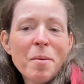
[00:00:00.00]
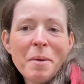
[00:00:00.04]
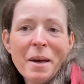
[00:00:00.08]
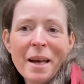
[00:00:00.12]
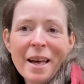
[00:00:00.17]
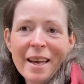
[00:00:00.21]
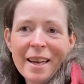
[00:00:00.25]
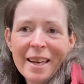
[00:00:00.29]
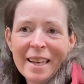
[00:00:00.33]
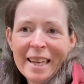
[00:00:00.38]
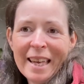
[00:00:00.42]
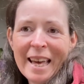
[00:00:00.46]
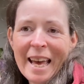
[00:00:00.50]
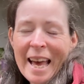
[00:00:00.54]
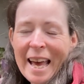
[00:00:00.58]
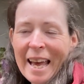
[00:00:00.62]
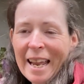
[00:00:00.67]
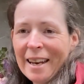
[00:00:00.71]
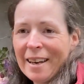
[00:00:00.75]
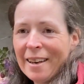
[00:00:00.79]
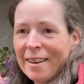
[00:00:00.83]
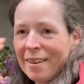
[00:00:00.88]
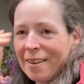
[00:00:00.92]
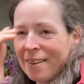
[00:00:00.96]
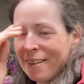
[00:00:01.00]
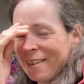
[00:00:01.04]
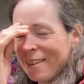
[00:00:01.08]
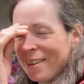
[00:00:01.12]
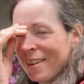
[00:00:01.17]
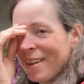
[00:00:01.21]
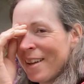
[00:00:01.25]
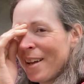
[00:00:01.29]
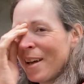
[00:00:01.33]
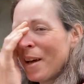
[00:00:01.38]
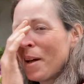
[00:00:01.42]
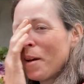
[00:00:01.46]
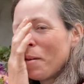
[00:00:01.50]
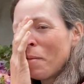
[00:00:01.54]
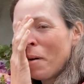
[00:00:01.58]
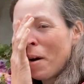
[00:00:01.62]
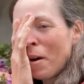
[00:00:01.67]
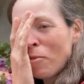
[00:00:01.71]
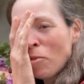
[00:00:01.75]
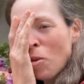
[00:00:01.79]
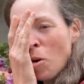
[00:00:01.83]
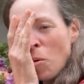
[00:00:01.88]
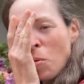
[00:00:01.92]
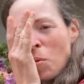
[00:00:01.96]
again.
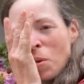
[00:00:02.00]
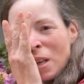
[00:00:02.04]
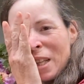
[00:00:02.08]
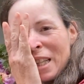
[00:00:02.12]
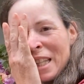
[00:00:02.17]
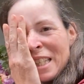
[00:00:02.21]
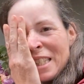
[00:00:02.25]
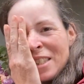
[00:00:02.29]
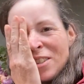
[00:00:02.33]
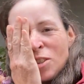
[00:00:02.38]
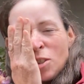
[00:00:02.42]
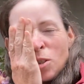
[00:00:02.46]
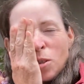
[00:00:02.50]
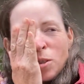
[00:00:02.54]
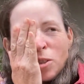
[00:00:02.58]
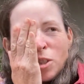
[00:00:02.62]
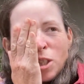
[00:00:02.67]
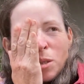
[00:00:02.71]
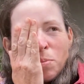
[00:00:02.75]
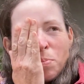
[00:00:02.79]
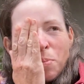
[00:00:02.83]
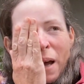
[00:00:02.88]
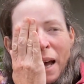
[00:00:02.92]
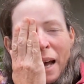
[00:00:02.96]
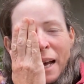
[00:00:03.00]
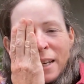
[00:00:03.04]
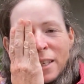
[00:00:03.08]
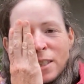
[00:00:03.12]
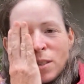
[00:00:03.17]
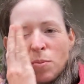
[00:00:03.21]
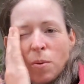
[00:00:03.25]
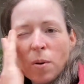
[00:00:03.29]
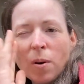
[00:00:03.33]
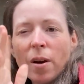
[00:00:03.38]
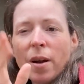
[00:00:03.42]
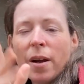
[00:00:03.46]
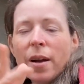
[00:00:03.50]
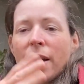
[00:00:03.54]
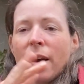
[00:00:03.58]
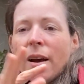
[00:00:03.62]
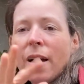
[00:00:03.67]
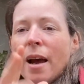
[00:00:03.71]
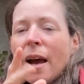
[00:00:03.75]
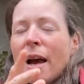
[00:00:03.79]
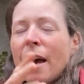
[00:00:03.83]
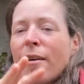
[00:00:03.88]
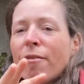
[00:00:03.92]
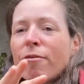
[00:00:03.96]
I've got one of these dodgy backs where I
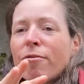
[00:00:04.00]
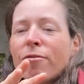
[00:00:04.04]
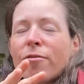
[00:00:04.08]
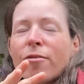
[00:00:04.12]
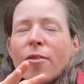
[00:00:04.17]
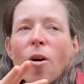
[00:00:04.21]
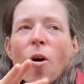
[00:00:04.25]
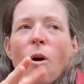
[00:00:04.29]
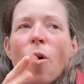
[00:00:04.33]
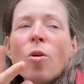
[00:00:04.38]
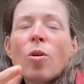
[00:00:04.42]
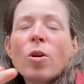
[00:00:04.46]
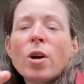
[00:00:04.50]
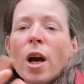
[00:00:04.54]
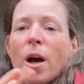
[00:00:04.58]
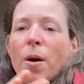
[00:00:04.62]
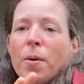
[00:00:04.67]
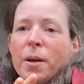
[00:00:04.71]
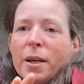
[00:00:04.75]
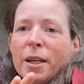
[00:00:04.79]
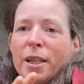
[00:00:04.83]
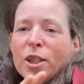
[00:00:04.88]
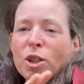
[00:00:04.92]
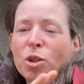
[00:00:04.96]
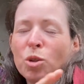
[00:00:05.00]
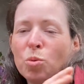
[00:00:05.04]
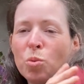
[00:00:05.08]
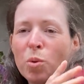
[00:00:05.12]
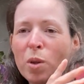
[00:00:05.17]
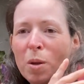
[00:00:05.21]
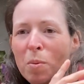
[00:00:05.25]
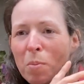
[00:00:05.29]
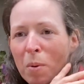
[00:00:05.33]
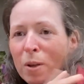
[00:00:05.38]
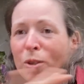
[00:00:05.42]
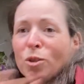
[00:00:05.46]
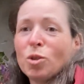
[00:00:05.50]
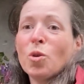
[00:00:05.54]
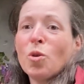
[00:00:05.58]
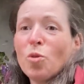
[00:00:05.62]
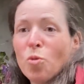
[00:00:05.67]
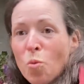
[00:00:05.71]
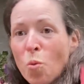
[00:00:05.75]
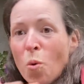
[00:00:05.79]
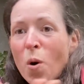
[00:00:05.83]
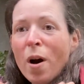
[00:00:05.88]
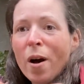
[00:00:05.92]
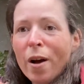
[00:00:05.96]
have ongoing issues with it, but I sort
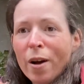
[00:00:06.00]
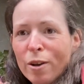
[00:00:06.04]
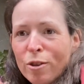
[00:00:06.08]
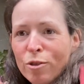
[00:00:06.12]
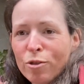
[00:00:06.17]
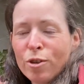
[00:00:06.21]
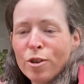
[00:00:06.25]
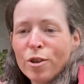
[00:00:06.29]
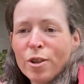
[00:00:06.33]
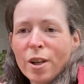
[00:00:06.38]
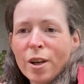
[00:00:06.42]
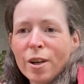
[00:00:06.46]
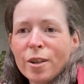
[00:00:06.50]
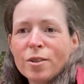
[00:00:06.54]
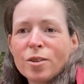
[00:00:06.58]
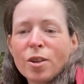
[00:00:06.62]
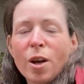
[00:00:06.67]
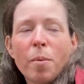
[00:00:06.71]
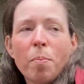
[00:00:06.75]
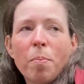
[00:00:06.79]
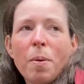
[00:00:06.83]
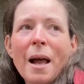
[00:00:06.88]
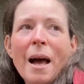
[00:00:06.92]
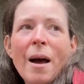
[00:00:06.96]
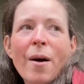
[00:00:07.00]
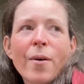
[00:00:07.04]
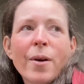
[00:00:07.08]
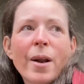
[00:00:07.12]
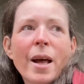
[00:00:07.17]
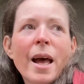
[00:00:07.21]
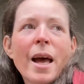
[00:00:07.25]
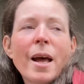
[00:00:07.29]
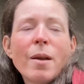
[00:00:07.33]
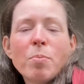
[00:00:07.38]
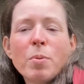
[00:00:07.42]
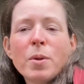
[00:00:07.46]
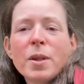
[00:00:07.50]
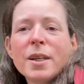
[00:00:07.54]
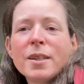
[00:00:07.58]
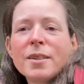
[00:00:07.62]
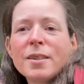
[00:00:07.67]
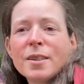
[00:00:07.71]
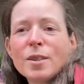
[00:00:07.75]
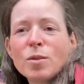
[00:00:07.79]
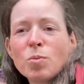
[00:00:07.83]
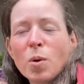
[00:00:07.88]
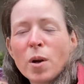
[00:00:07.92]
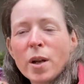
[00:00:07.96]
of work through those. I plough on ahead. But this
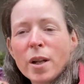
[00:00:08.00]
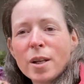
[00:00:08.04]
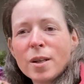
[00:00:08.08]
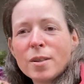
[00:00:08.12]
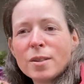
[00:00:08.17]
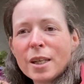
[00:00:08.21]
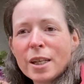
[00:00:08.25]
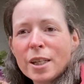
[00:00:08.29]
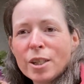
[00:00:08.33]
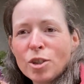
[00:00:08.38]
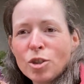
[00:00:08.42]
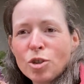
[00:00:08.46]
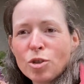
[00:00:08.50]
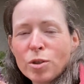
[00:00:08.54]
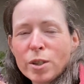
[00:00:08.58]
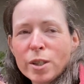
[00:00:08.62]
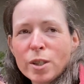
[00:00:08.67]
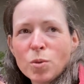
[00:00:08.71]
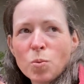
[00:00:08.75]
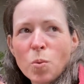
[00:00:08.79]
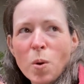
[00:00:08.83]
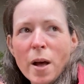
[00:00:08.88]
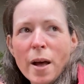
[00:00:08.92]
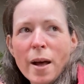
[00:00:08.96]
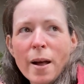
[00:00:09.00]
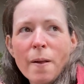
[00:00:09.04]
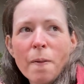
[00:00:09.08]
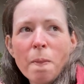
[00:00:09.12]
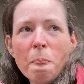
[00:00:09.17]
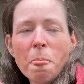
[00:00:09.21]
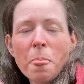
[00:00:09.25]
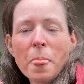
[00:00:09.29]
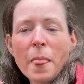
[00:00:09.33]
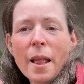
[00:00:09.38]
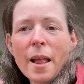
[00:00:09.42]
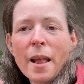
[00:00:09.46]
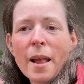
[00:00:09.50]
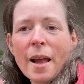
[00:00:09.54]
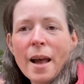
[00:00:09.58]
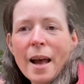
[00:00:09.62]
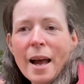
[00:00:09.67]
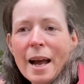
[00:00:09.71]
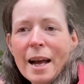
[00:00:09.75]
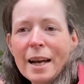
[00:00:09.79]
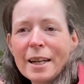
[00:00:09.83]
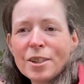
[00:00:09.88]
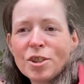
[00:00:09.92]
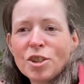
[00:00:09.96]
is one of those injuries where
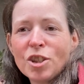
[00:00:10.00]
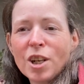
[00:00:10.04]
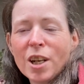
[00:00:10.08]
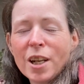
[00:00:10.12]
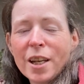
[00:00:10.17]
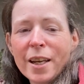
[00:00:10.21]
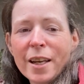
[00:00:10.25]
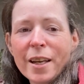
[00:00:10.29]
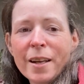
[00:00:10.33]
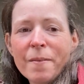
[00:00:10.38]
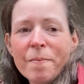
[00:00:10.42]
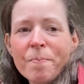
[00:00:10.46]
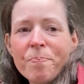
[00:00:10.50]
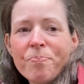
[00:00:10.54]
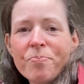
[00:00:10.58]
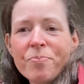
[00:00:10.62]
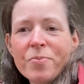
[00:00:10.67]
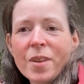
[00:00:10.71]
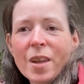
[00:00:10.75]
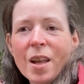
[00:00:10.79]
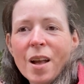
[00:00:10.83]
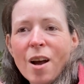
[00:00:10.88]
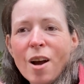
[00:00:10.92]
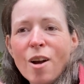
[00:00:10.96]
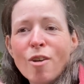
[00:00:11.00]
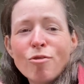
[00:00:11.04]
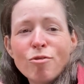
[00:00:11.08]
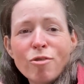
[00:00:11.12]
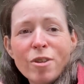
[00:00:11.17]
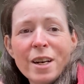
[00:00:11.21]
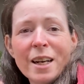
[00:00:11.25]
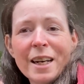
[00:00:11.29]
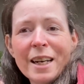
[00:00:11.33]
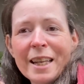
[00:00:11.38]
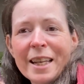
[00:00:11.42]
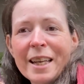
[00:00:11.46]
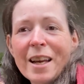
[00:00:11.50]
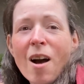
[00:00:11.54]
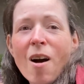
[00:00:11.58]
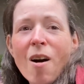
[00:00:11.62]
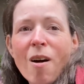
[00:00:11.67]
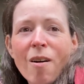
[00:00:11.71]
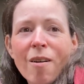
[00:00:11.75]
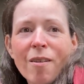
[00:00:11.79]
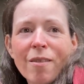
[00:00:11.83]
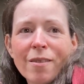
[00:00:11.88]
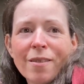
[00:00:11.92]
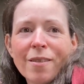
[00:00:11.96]
actually I really
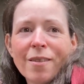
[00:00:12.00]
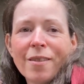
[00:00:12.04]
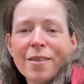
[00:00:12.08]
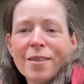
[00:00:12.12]
can't